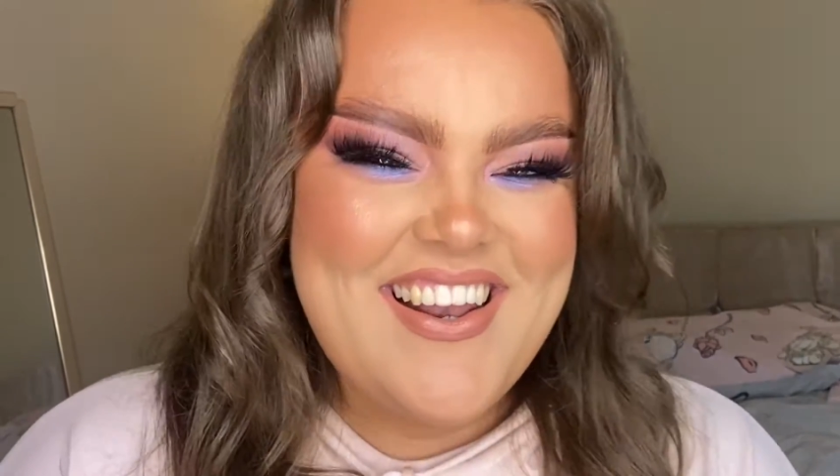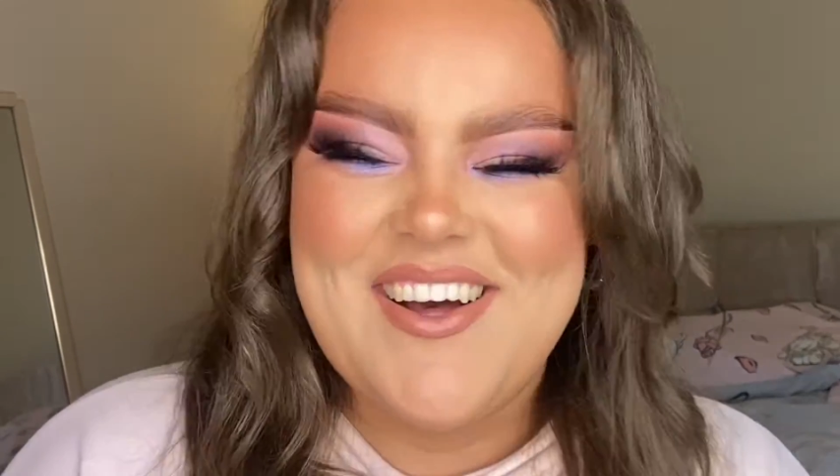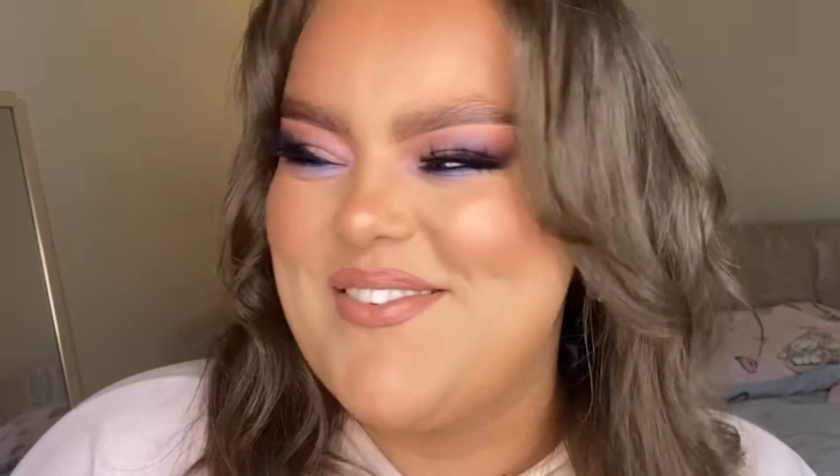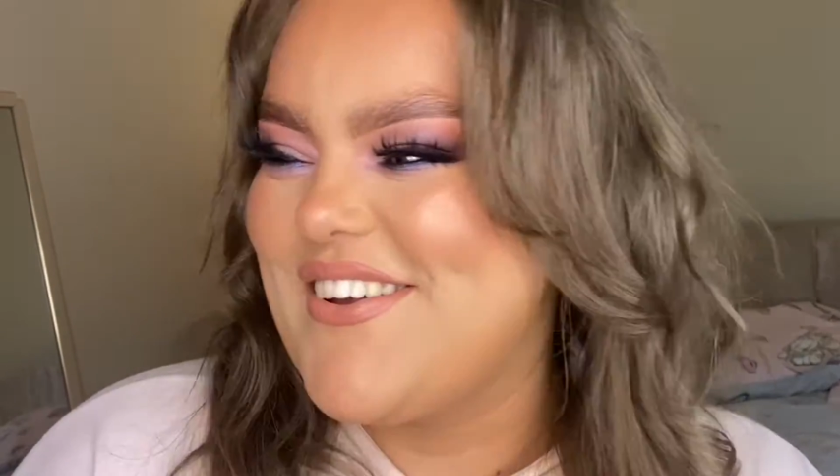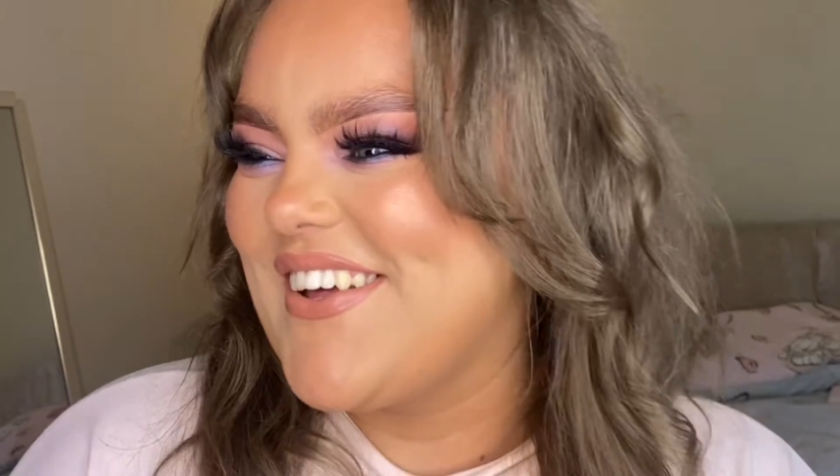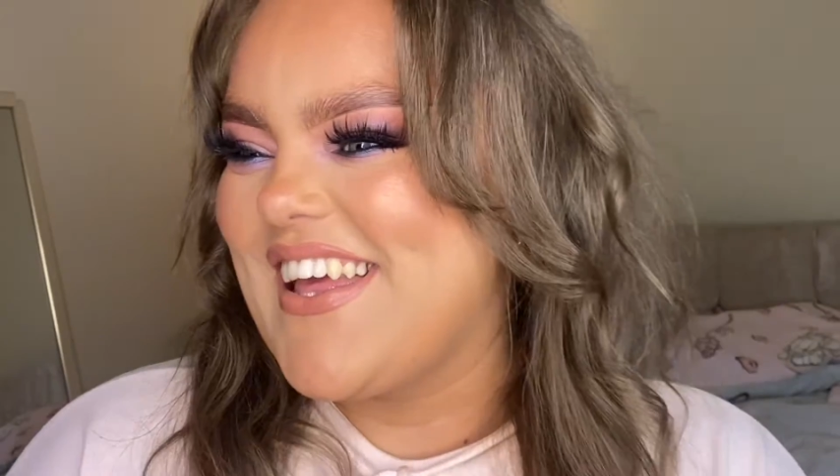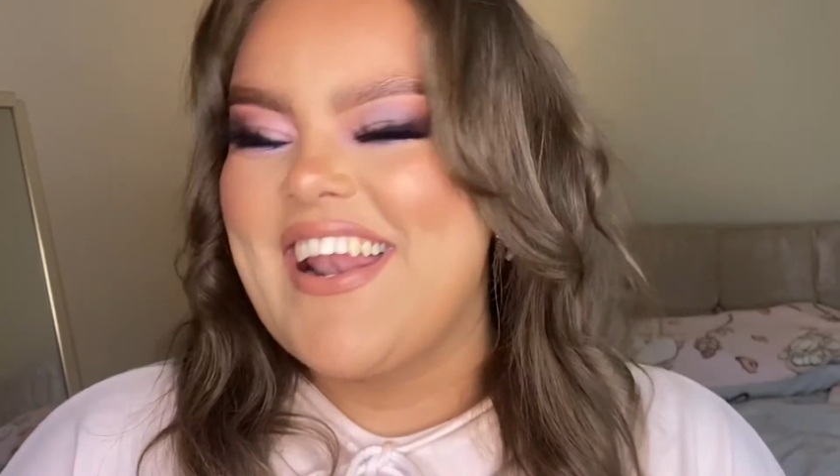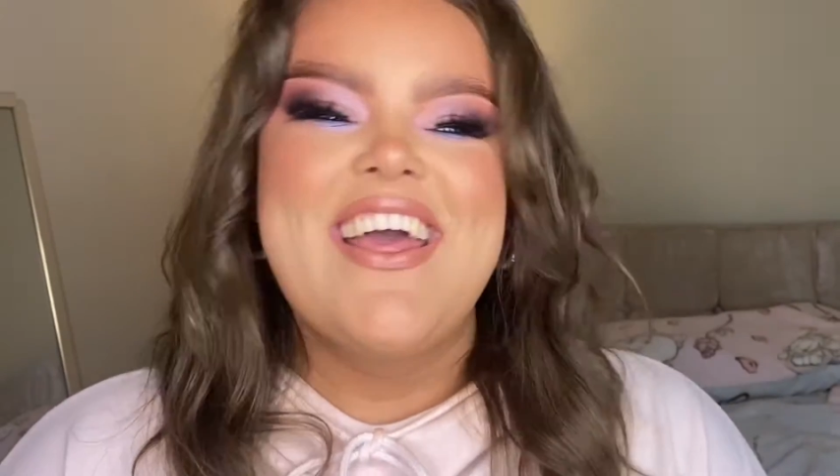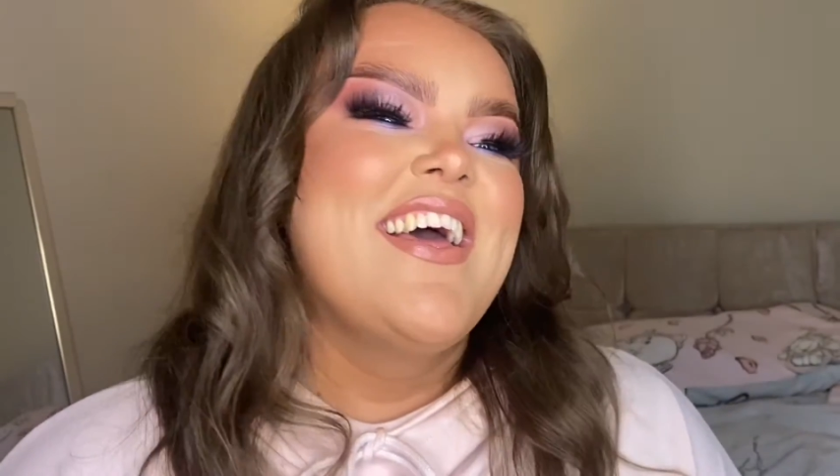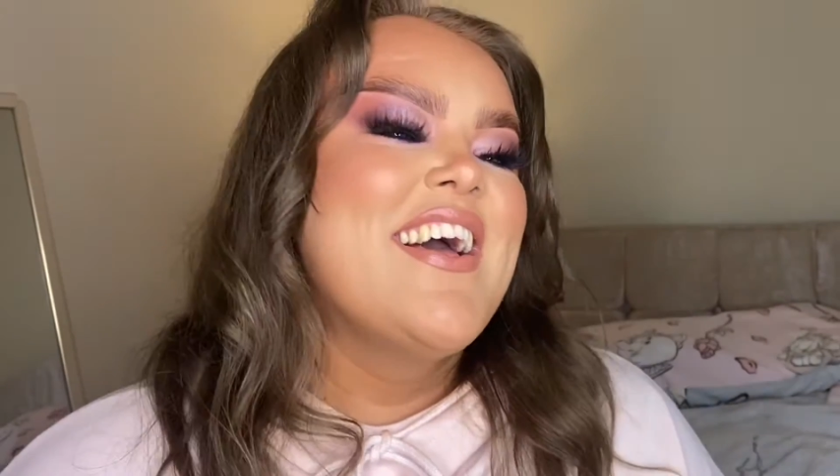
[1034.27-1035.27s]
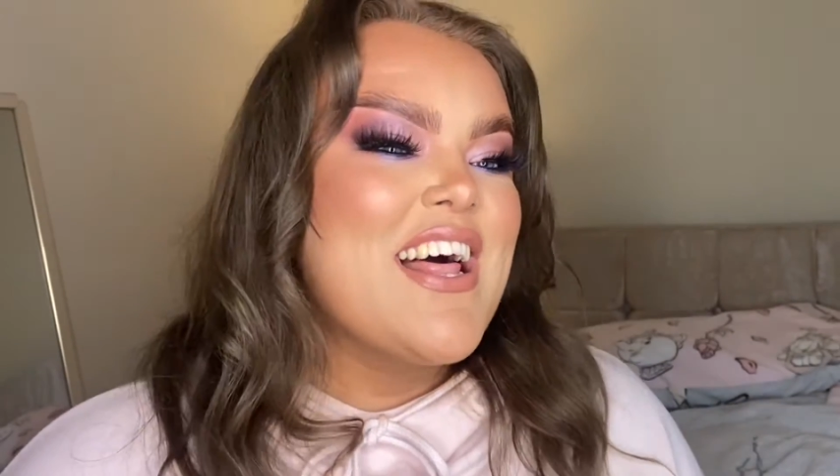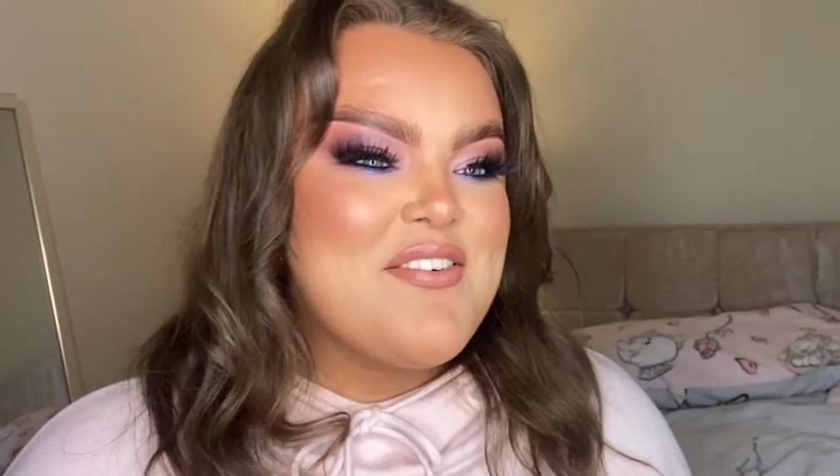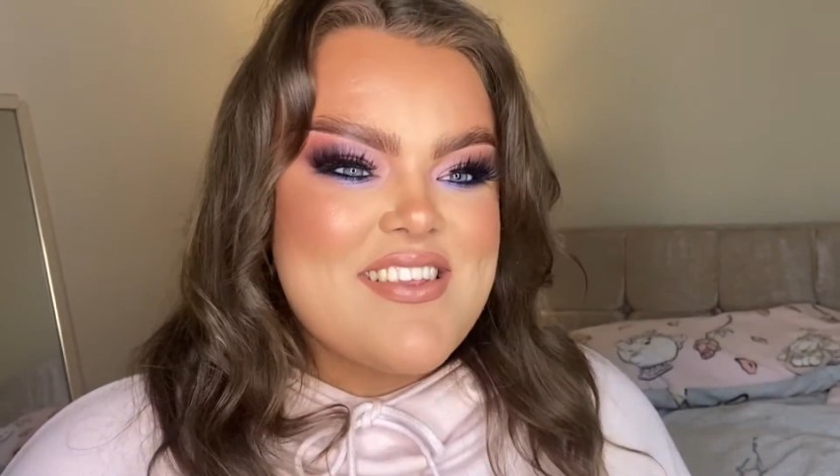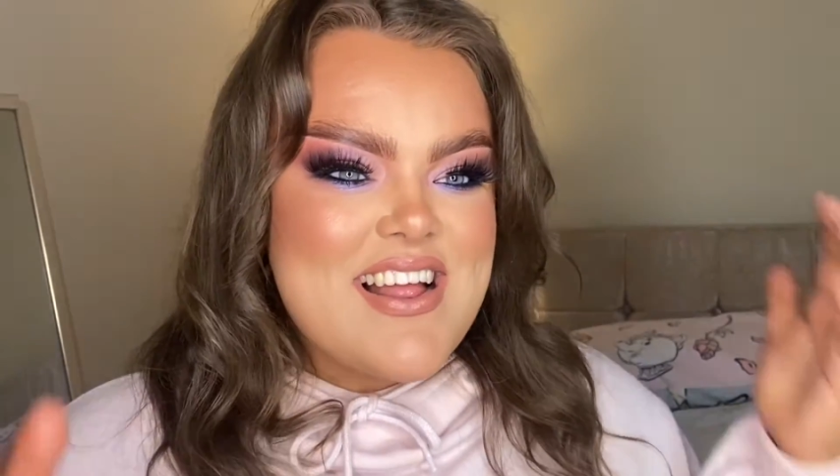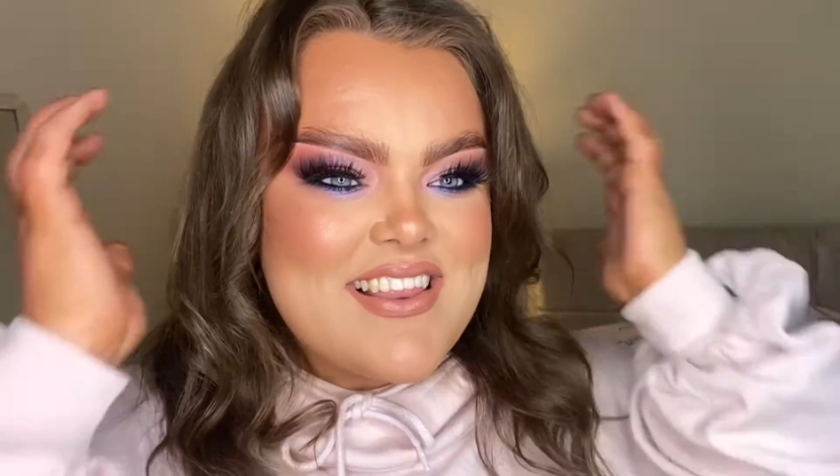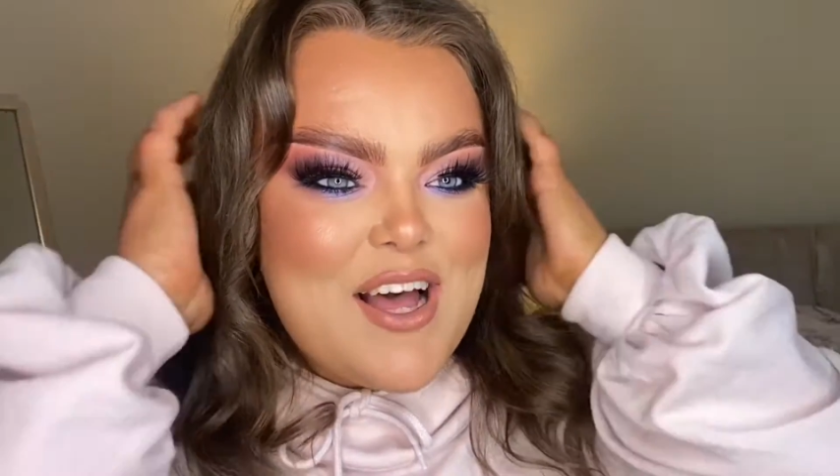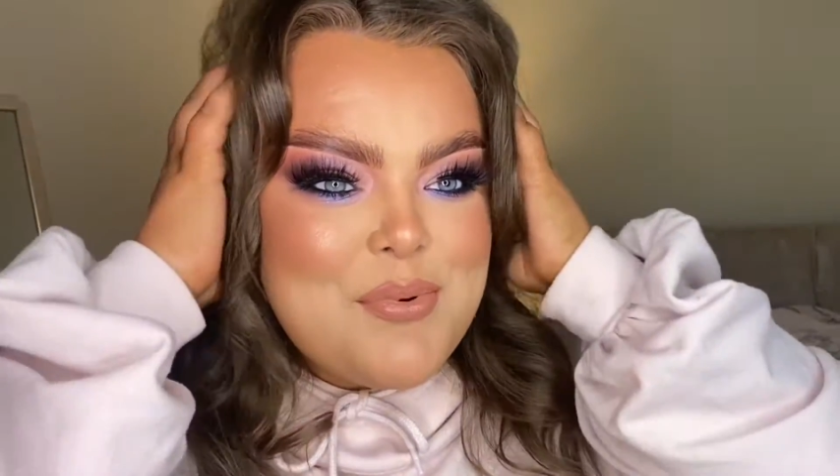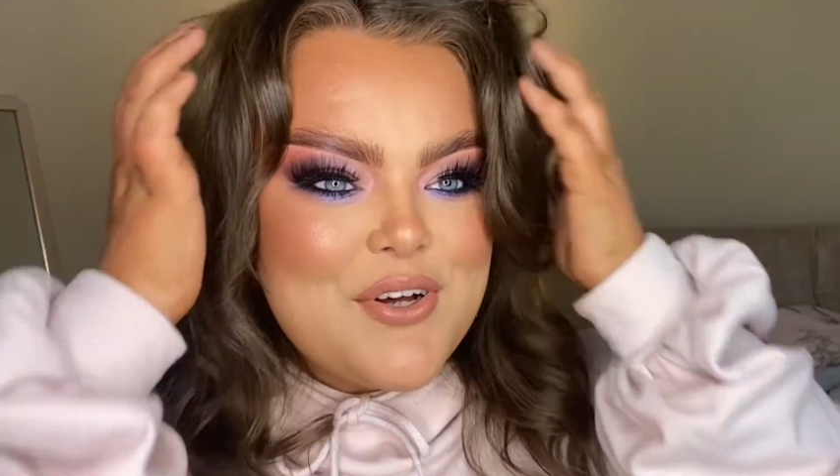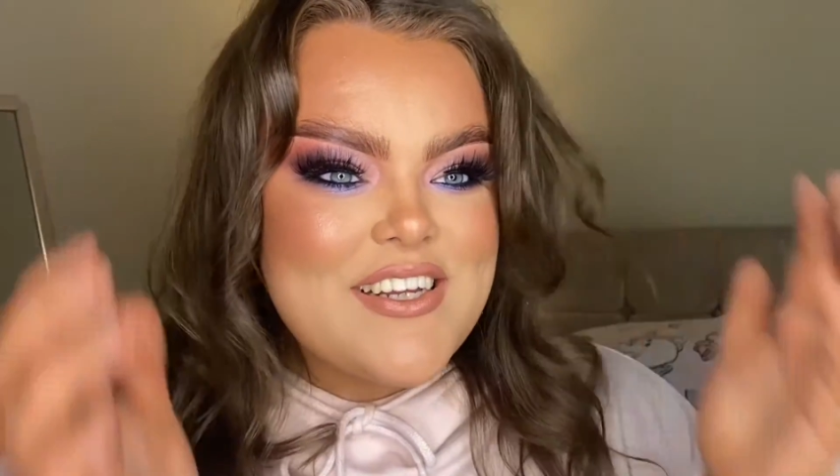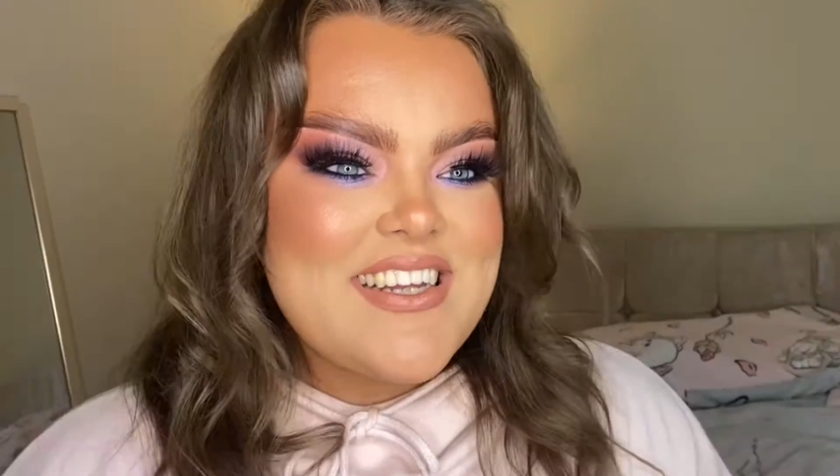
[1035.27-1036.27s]
I'm joking. Can't have said that,
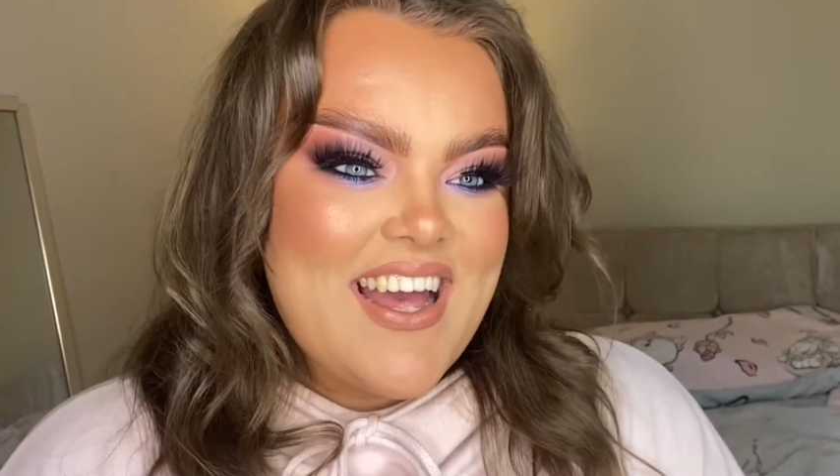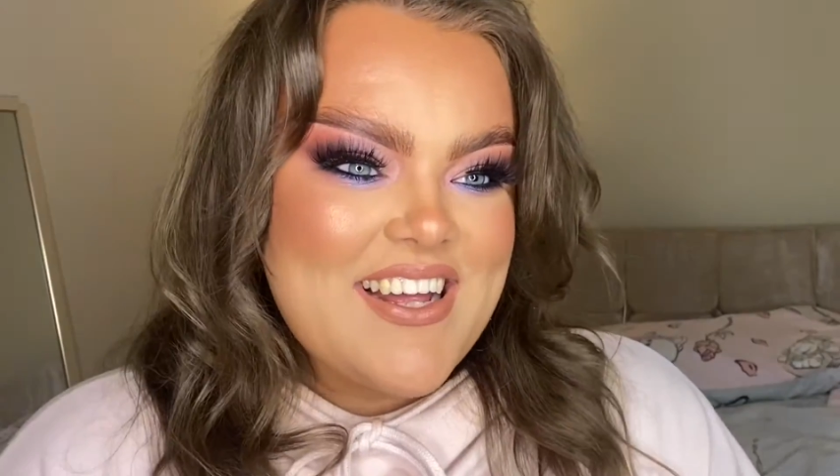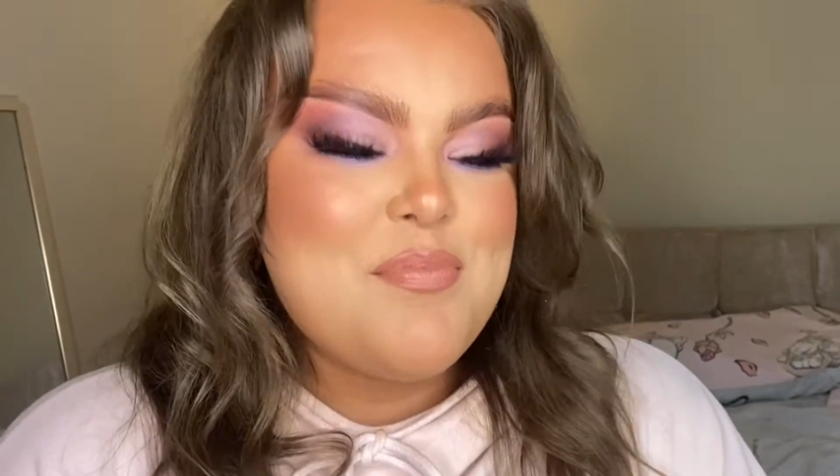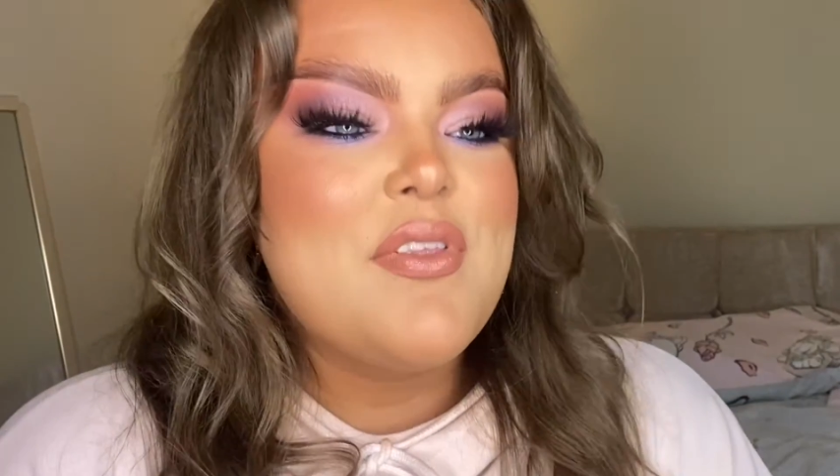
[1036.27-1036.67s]
but yeah.